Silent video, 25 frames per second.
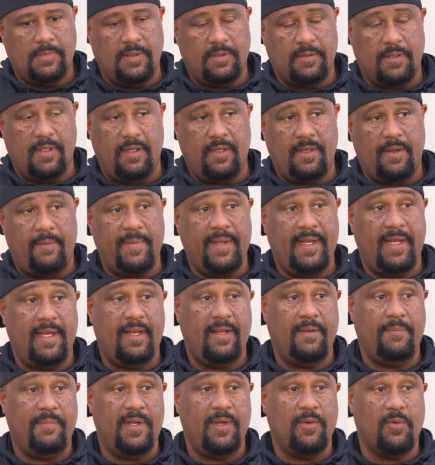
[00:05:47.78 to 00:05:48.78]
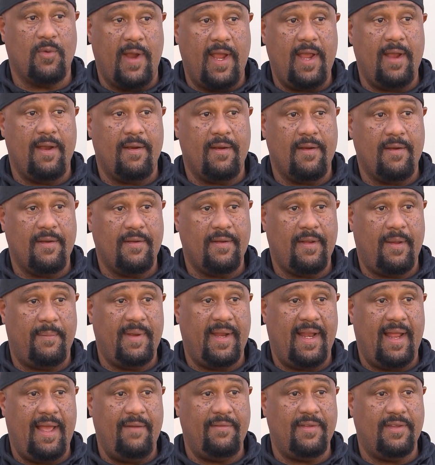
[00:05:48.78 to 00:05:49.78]
Or? I mean, it'd be rare. I
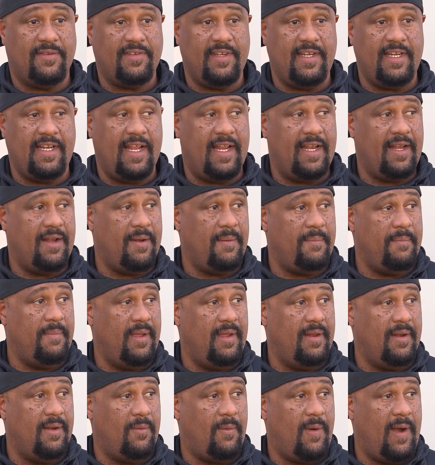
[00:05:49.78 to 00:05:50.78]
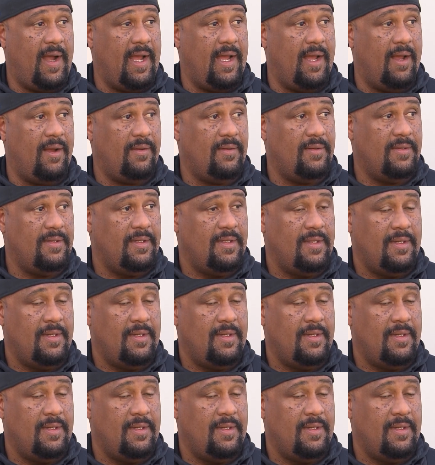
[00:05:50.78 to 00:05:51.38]
mean, I haven't seen that in a, in a while.